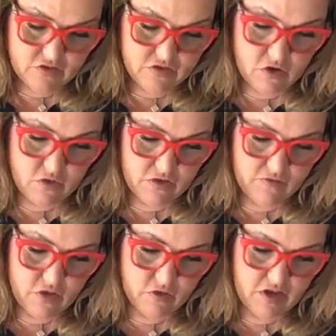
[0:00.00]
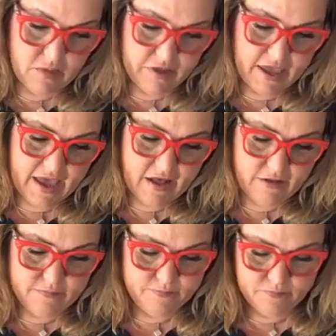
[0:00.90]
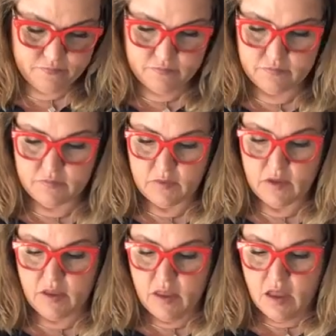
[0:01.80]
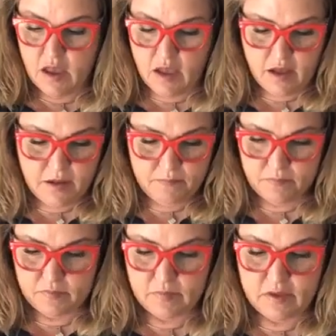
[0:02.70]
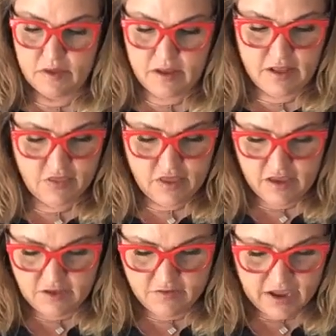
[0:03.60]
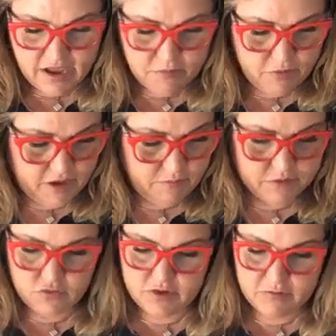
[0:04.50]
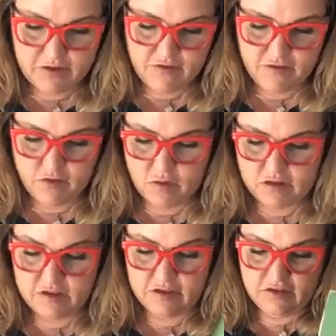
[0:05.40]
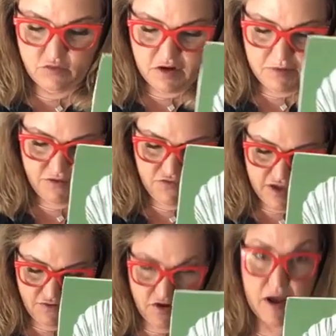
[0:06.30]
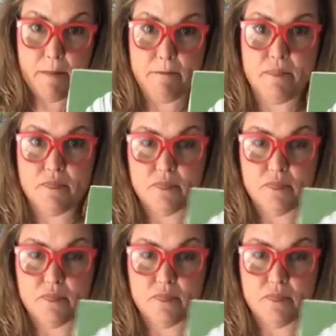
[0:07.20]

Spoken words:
just go with the flow type of gal. And I think if I had to pick between my favorite ones, this is one of my favorite.